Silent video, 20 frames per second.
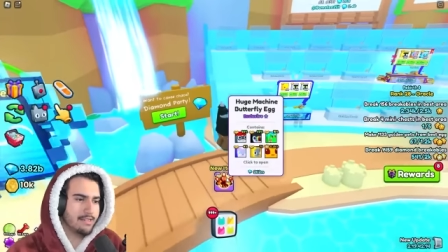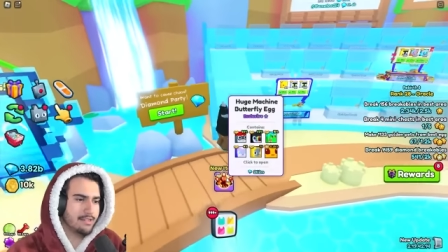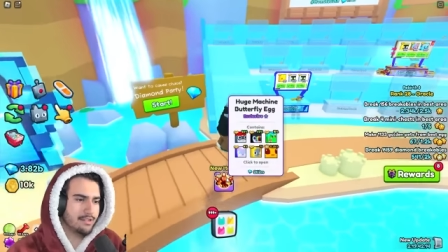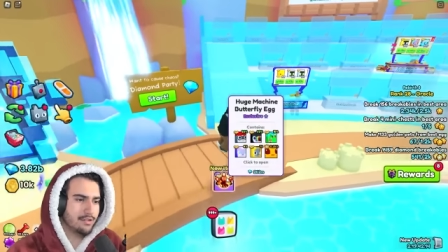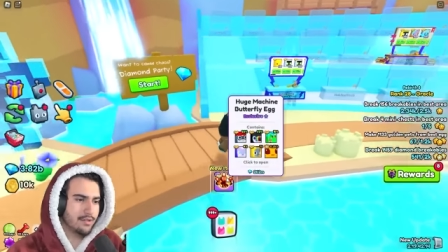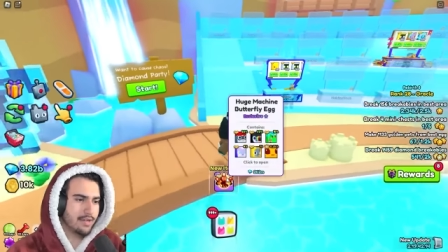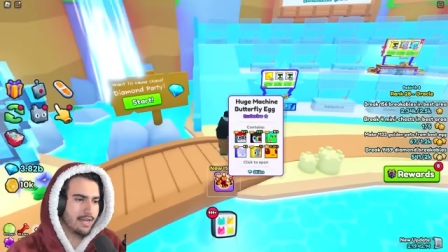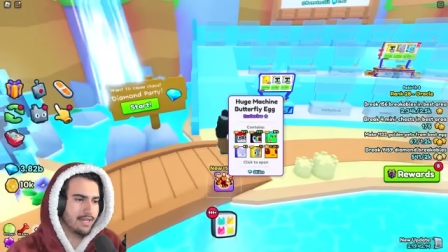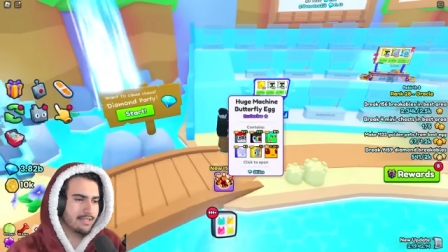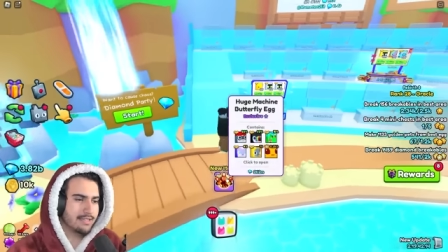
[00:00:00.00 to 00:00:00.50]
As
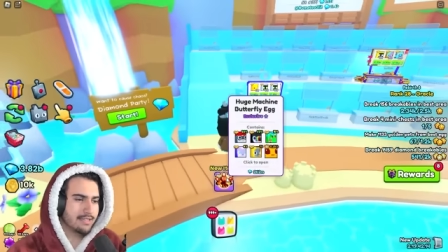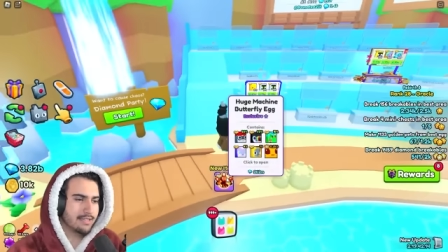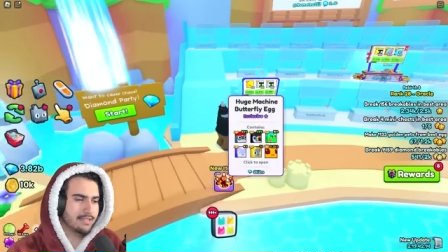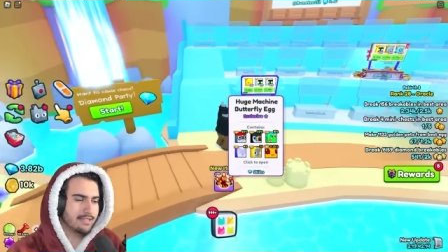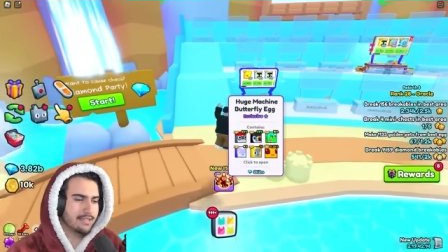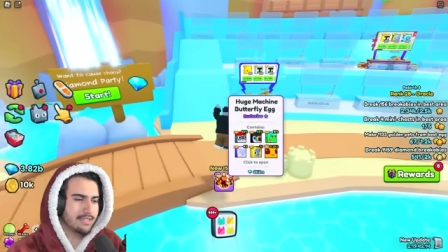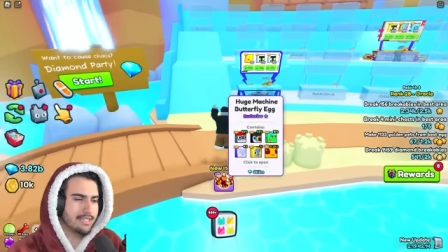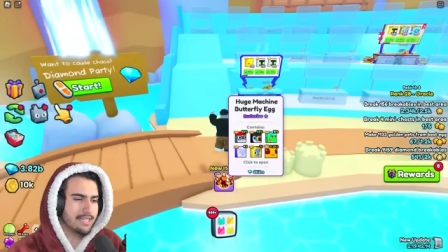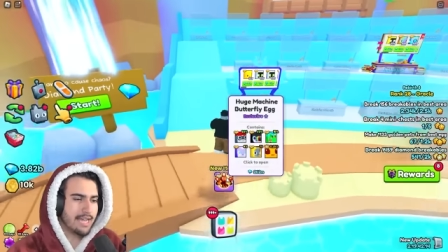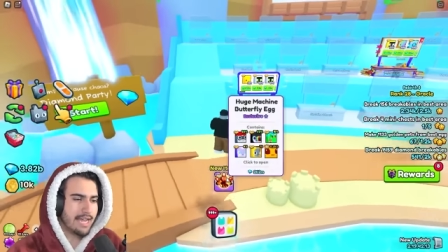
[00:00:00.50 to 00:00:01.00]
you guys can
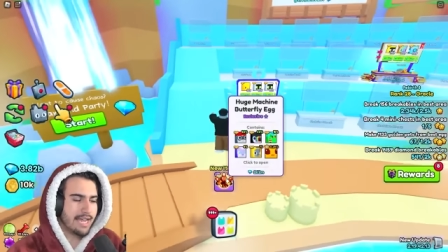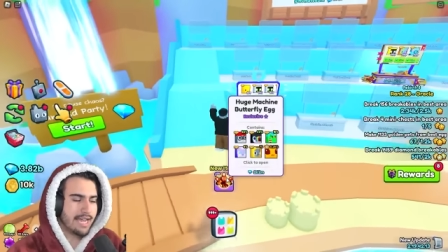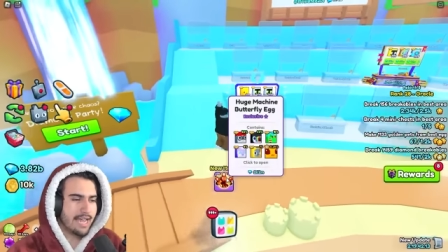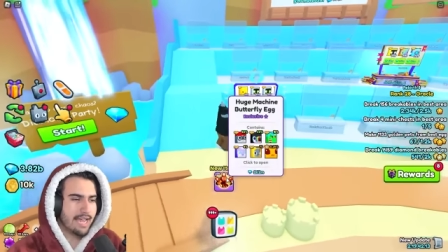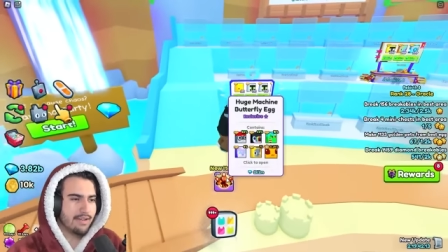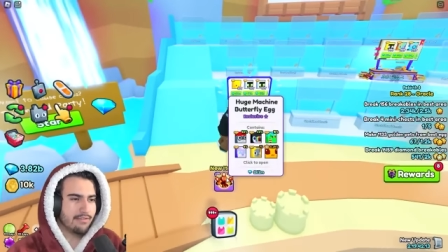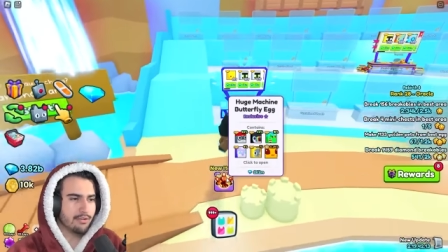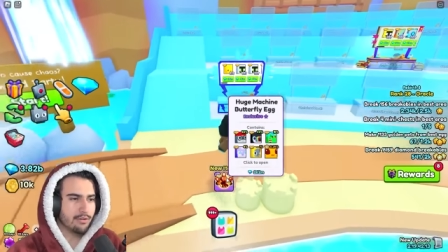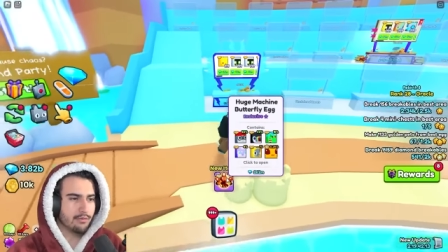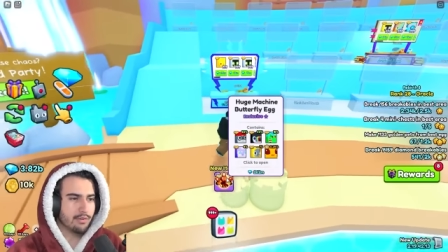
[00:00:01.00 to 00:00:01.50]
see, I
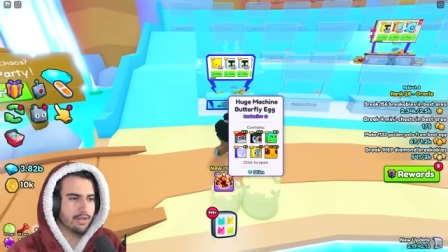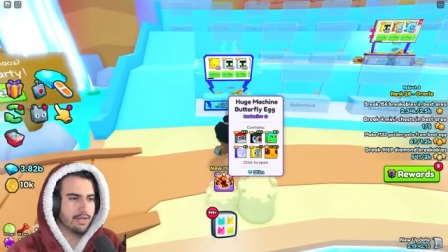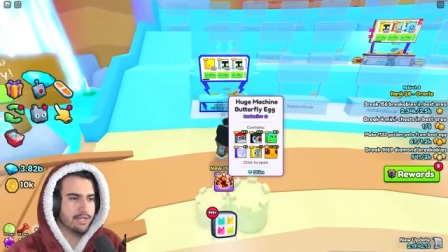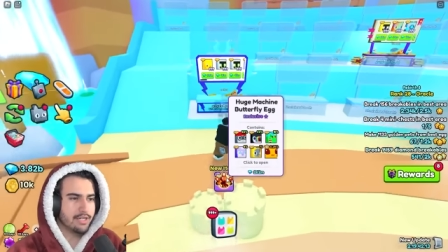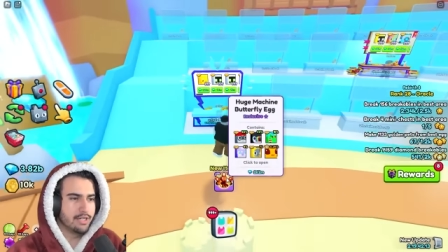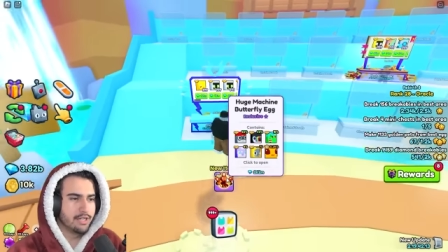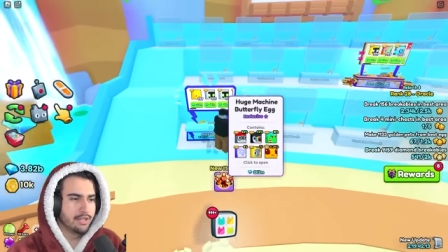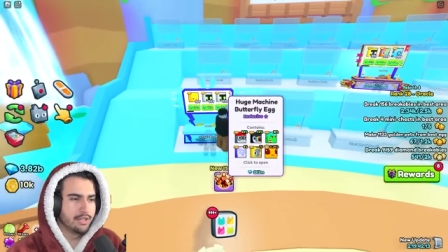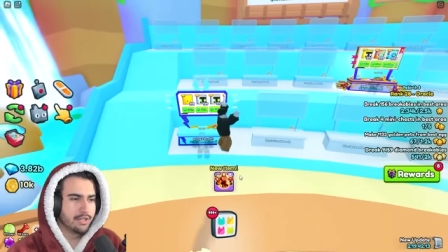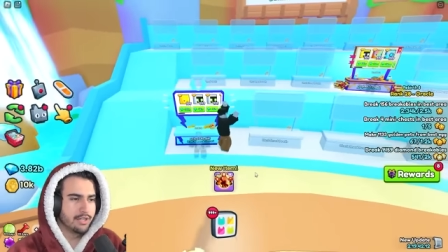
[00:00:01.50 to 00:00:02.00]
have it right
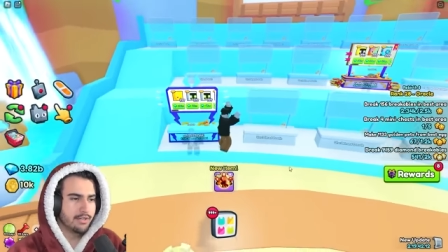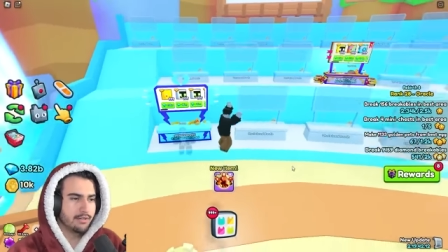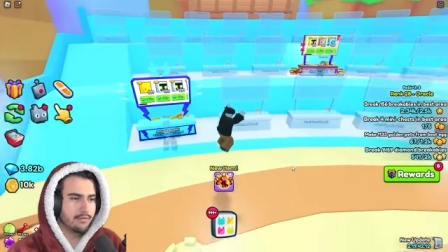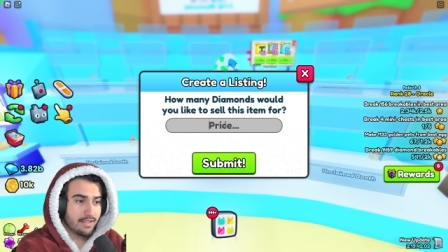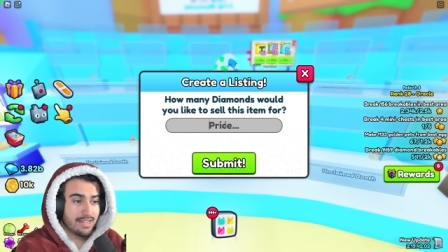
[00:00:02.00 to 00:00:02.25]
here.